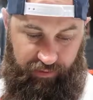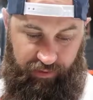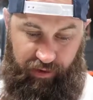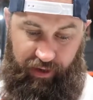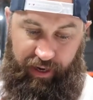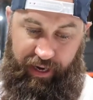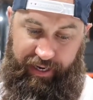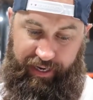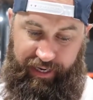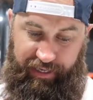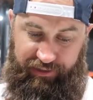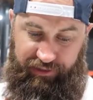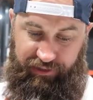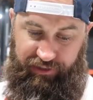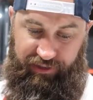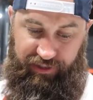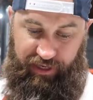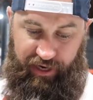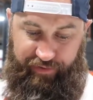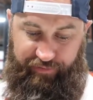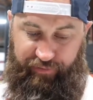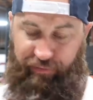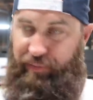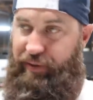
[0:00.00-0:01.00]
Well, I guess
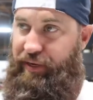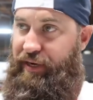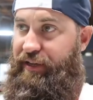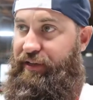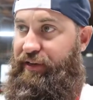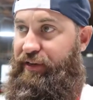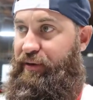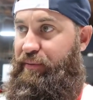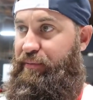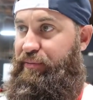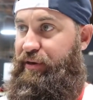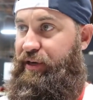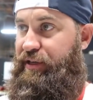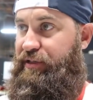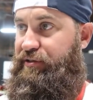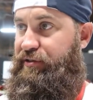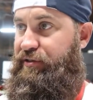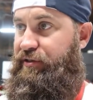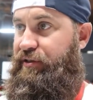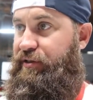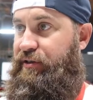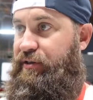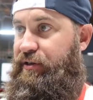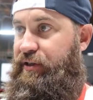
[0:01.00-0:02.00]
aside from getting the
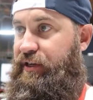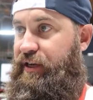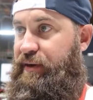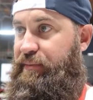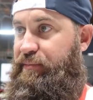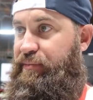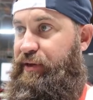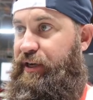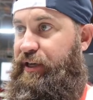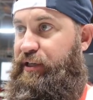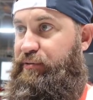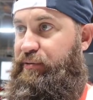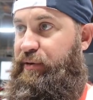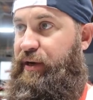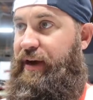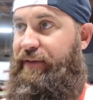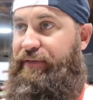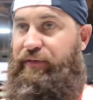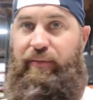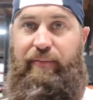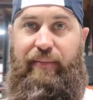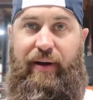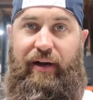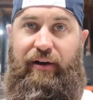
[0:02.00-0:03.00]
compressor in place, we
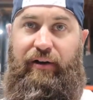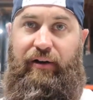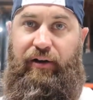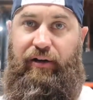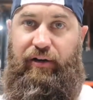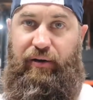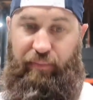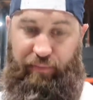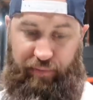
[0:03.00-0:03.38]
have to mount our